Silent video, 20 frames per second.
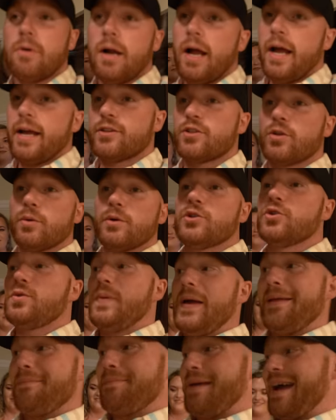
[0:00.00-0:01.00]
right, so we just
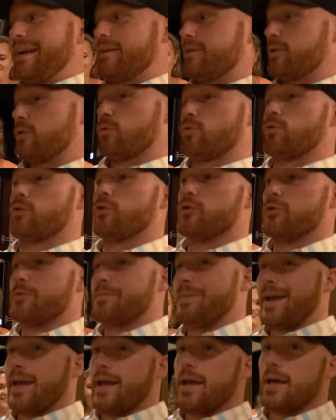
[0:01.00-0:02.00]
made it back to the
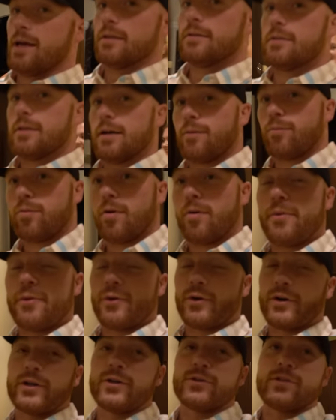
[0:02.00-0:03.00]
room and uh, well, we
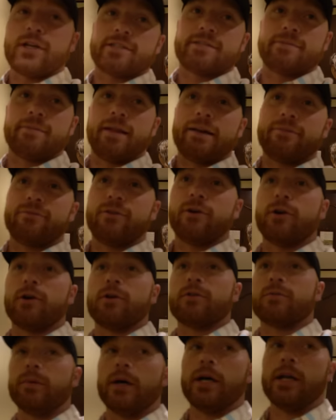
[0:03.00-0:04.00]
were gonna go take some night
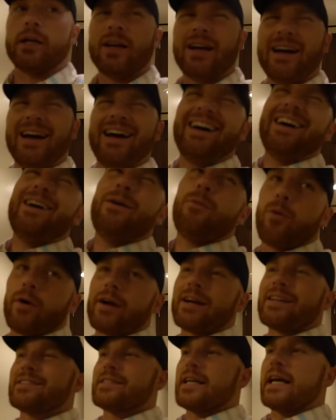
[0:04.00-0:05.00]
photos, but we're
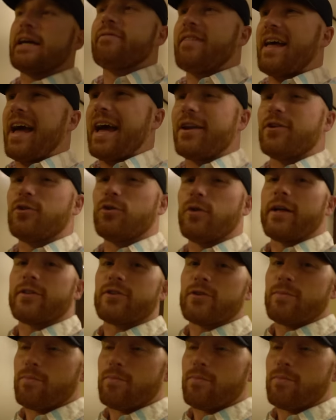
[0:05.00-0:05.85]
gonna save that and do that